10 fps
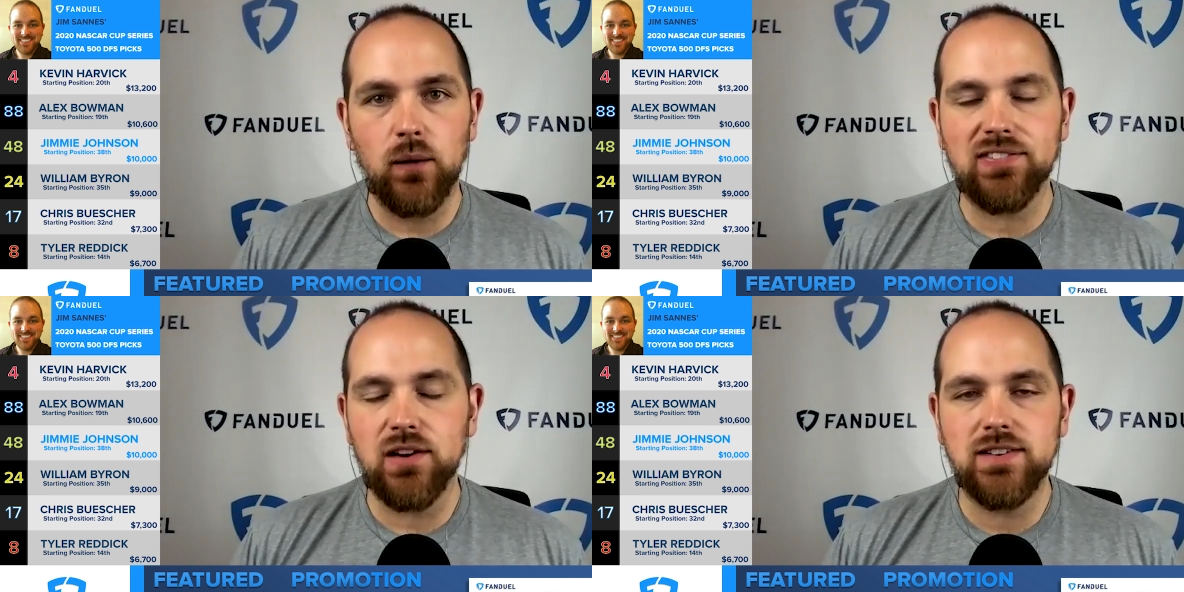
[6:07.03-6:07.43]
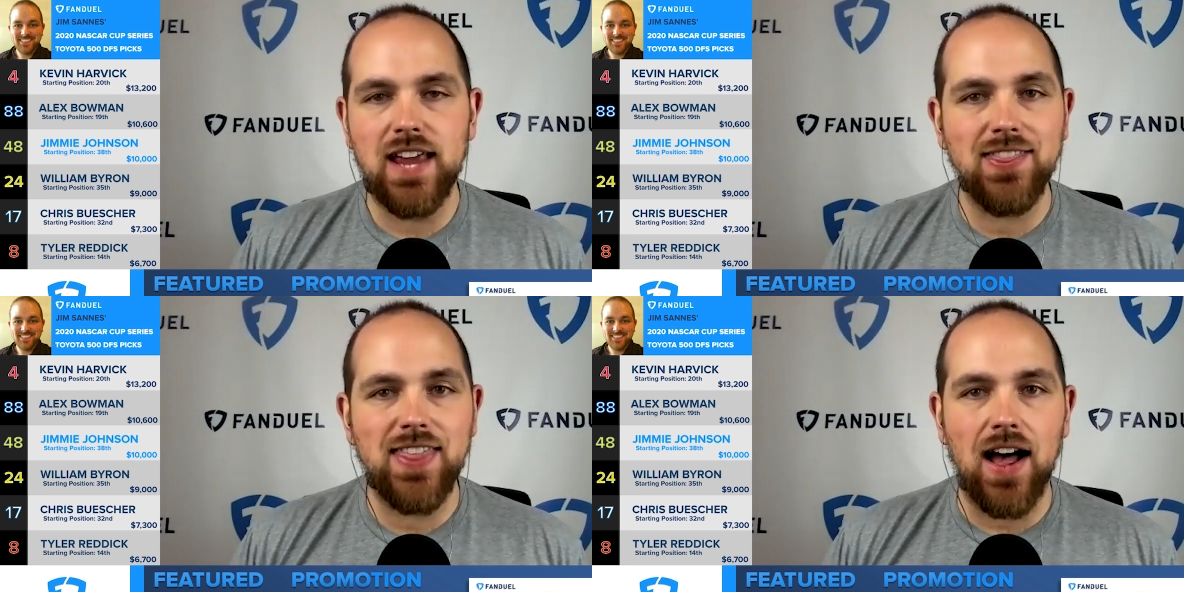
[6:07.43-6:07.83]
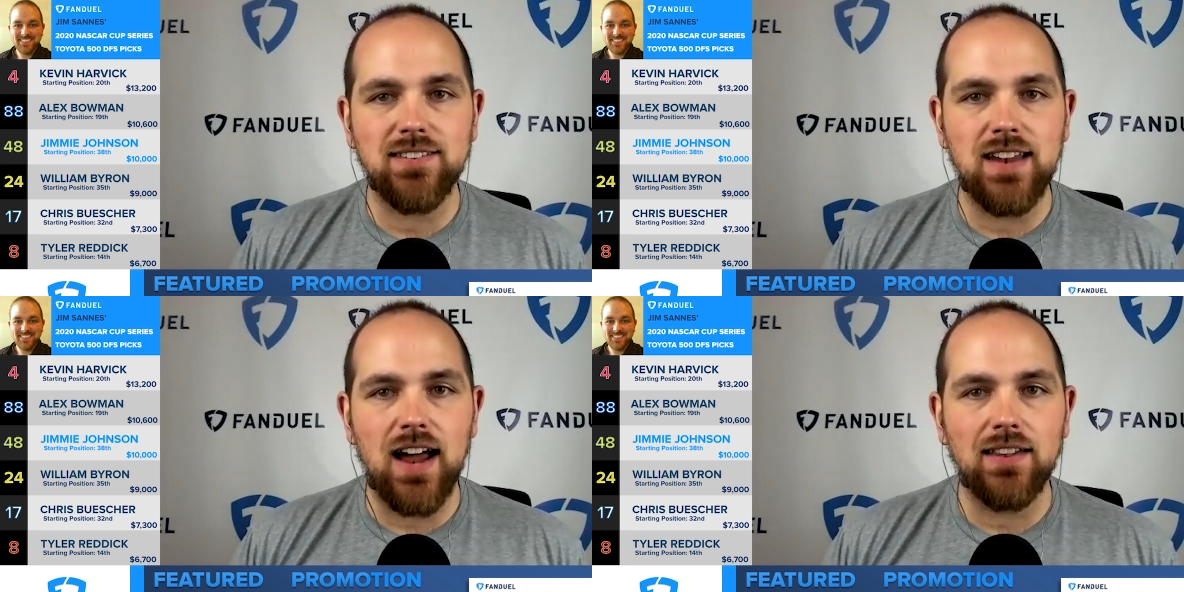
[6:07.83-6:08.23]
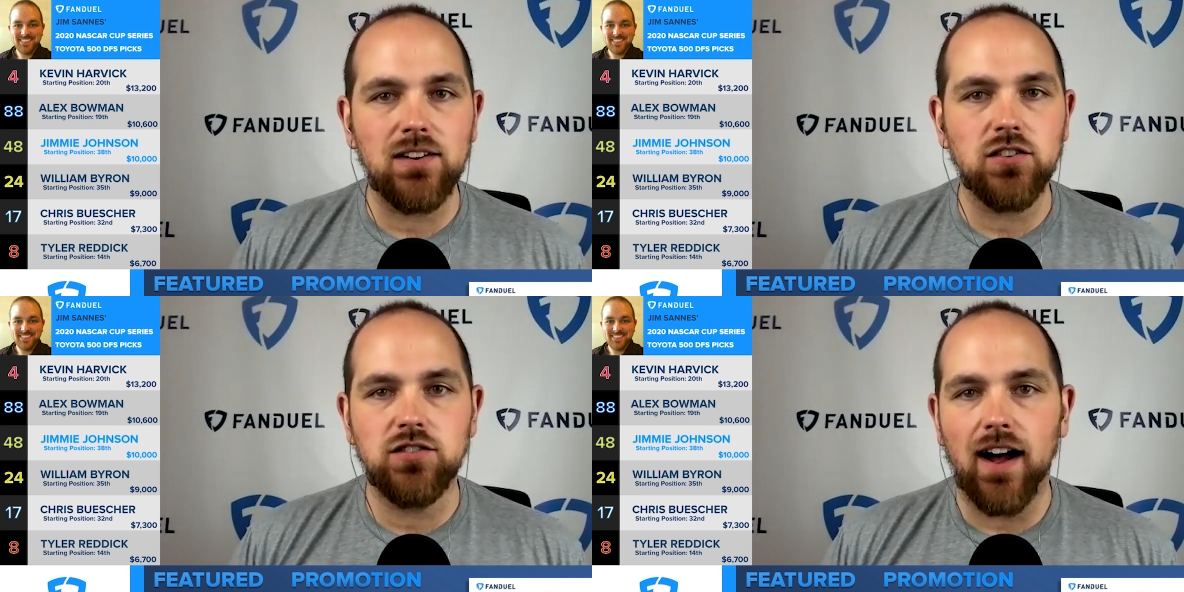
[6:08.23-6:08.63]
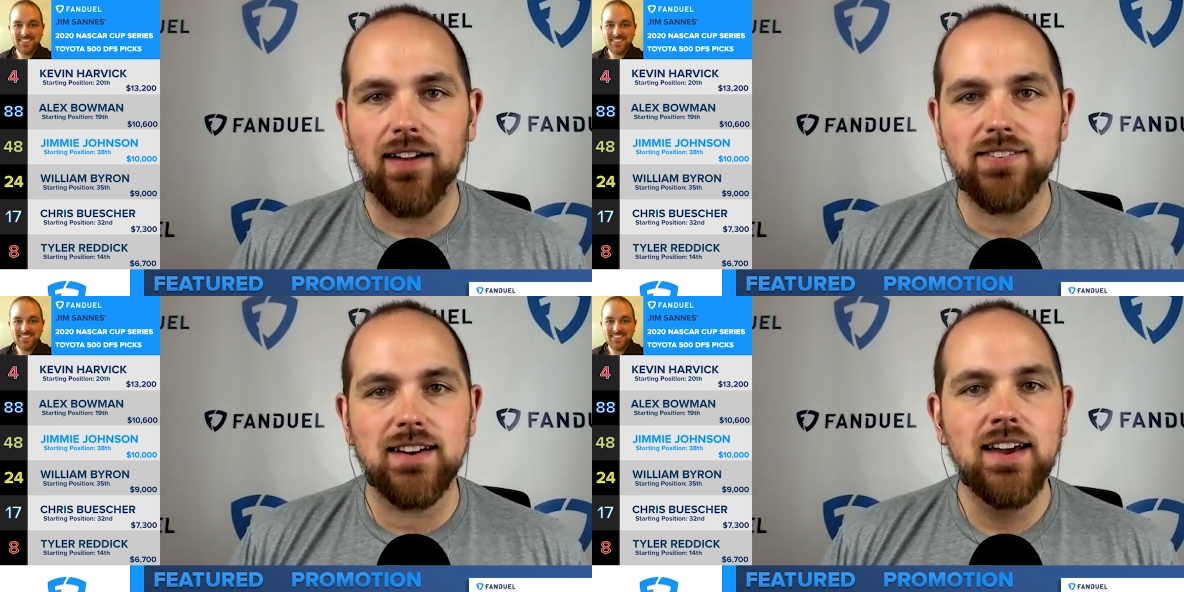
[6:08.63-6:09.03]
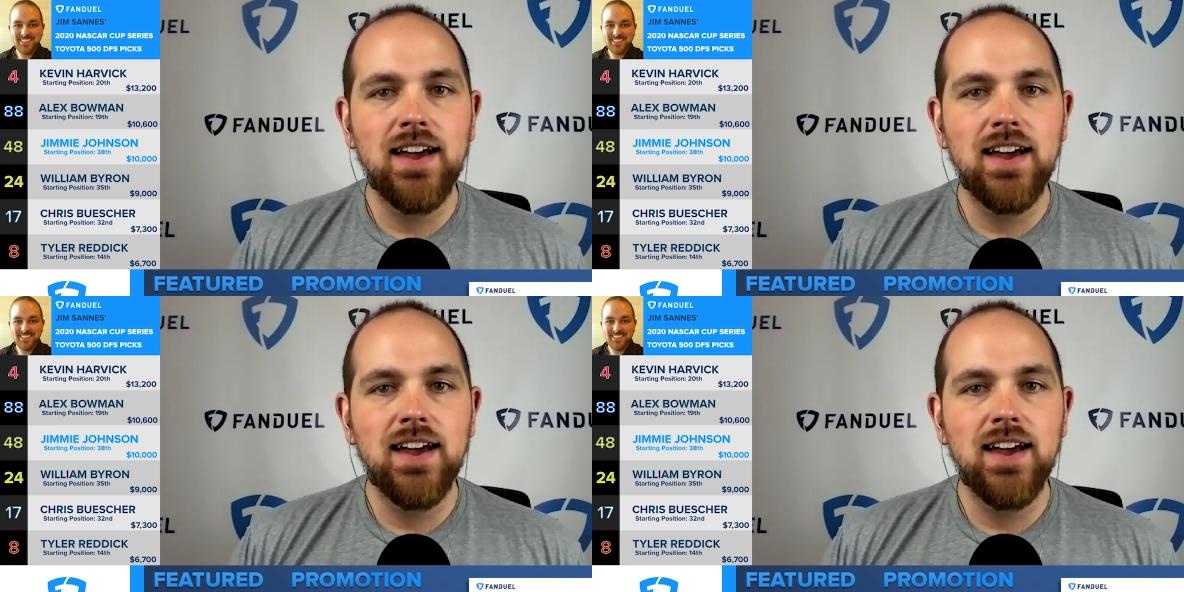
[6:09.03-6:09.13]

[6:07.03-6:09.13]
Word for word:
Speaker 1: So $10,000 Johnson,